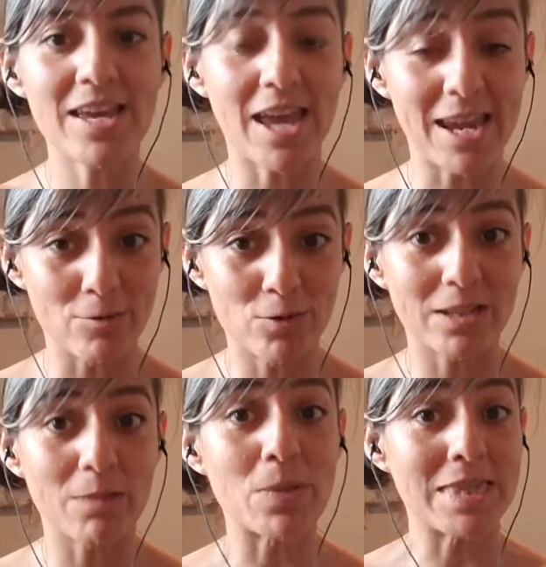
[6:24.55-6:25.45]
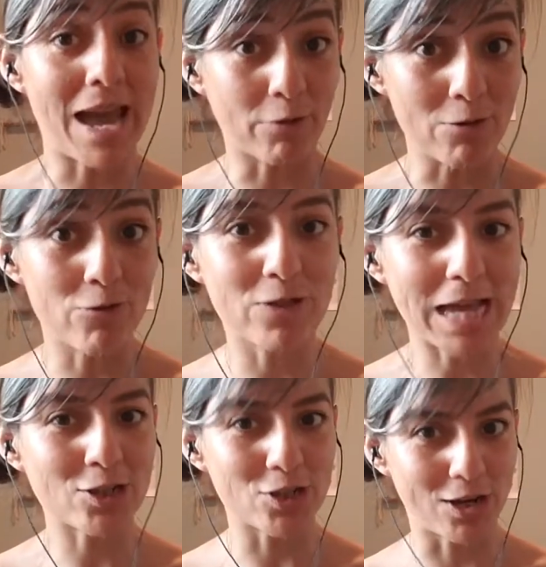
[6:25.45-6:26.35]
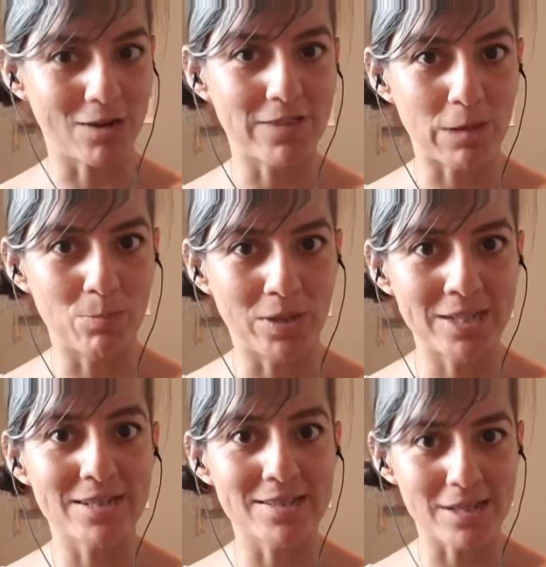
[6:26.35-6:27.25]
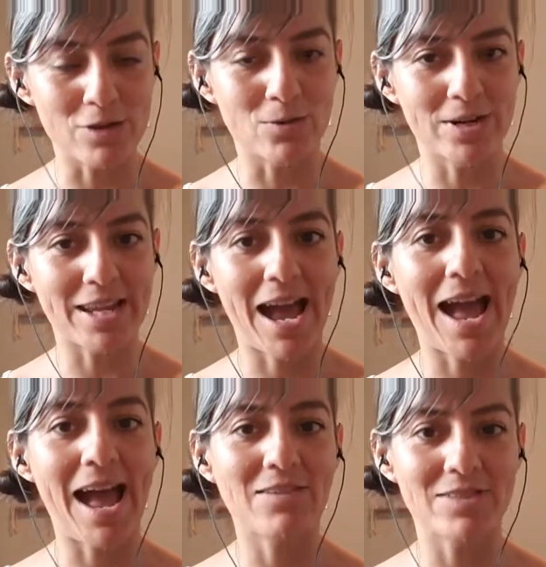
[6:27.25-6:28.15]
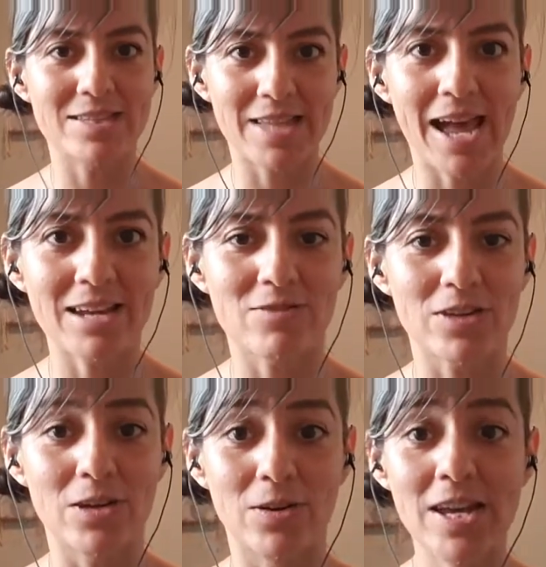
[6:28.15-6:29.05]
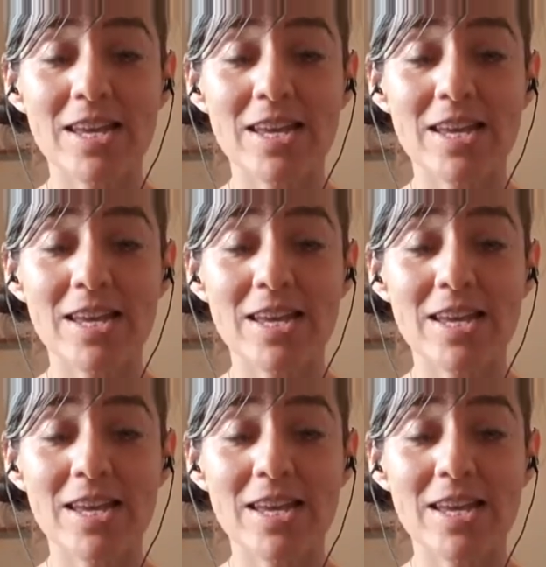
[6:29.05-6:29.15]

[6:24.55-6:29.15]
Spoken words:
and really be that reflection of the abundance that you already have inside of you."